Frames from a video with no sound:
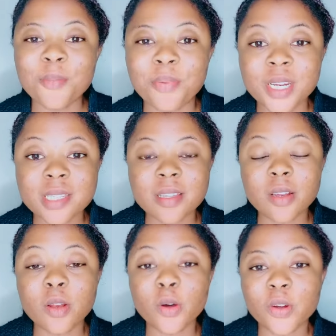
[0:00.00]
Praise the
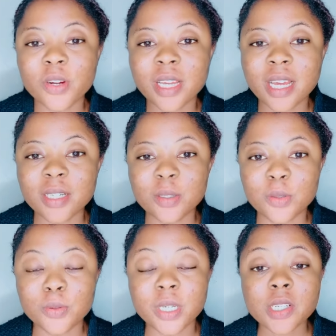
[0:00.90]
Lord.
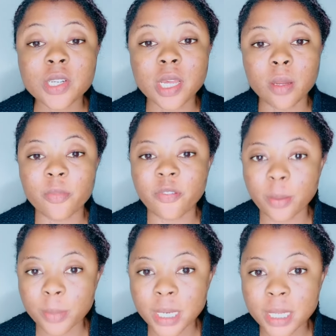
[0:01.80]
Hallelujah. Shalom,
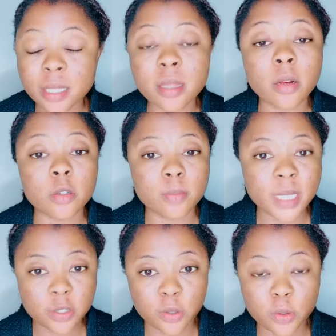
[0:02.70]
family. The Lord
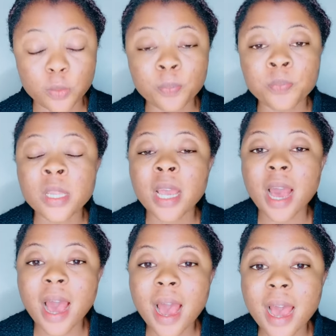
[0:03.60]
bless you.
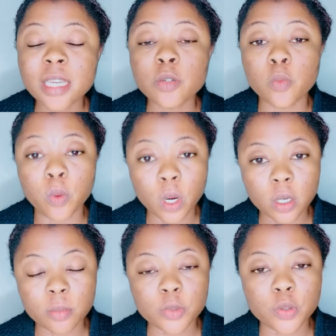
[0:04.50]
I
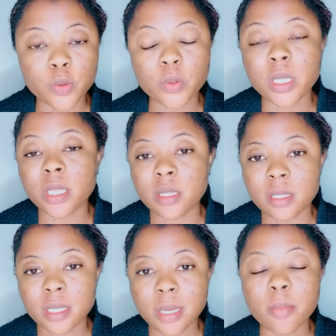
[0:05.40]
welcome you in the
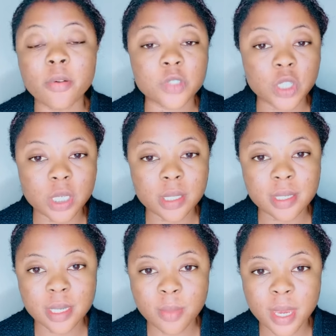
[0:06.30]
name of Jesus.
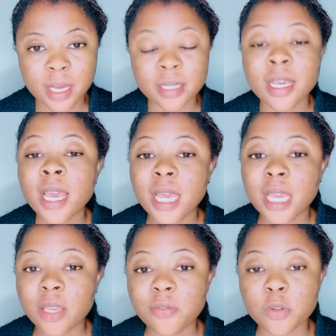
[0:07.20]
Amen.
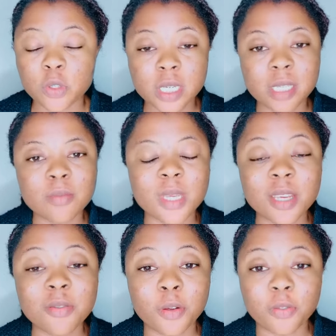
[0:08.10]
If you're seeing me
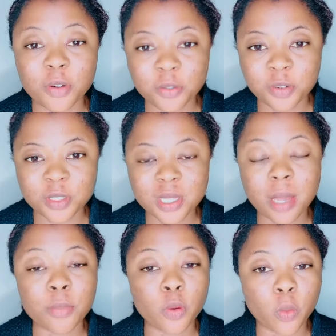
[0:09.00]
for the very first
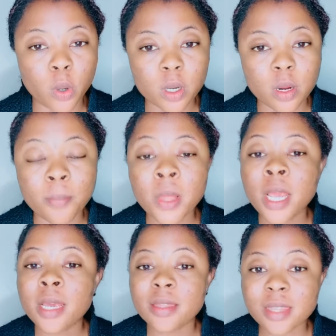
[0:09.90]
time, you're welcome.
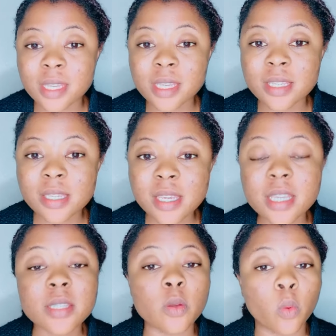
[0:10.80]
This
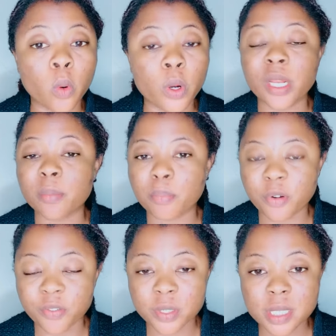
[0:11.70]
is the Word and
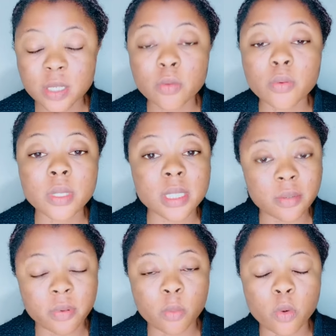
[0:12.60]
Prophecy with
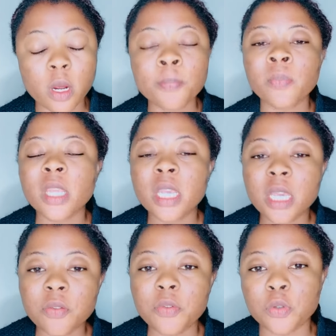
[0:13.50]
Tsibimbwa.
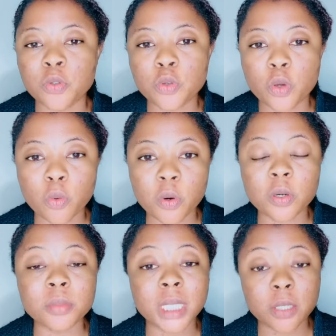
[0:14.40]
If you're new, you're
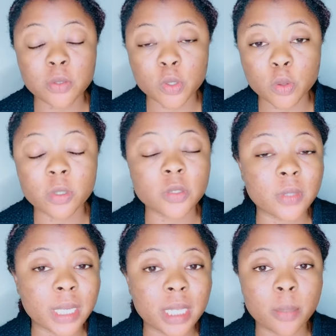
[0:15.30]
welcome. Thank you so much for
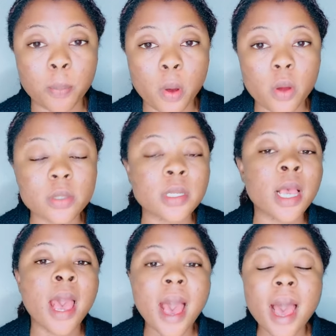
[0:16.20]
taking a pause
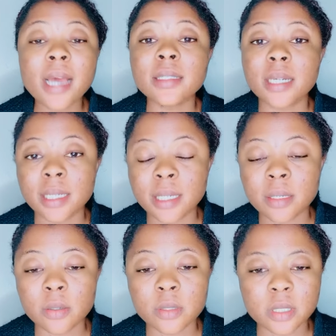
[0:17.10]
and clicking
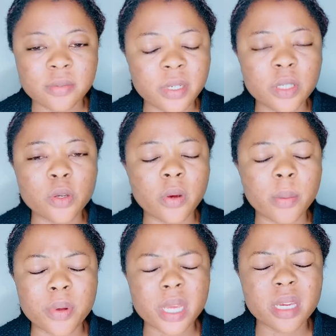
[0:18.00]
on this video. I
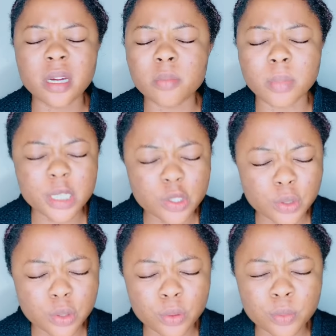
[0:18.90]
pray God bless
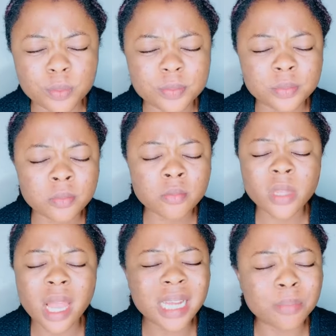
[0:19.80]
you
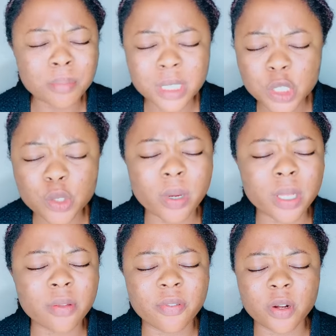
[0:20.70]
and meet you at
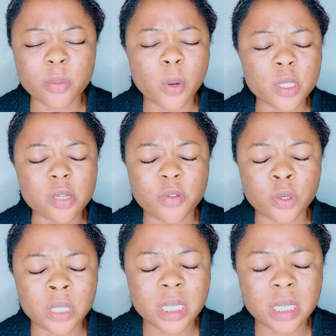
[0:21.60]
the very point of your
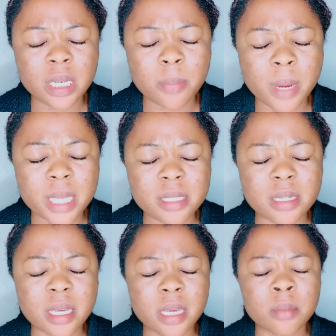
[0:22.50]
need in the mighty
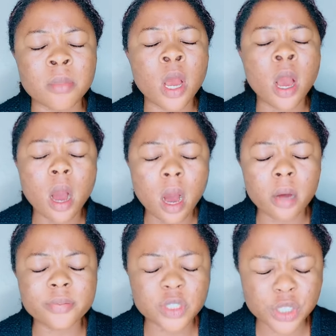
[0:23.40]
name
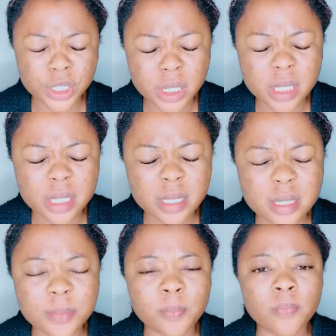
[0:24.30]
of Jesus.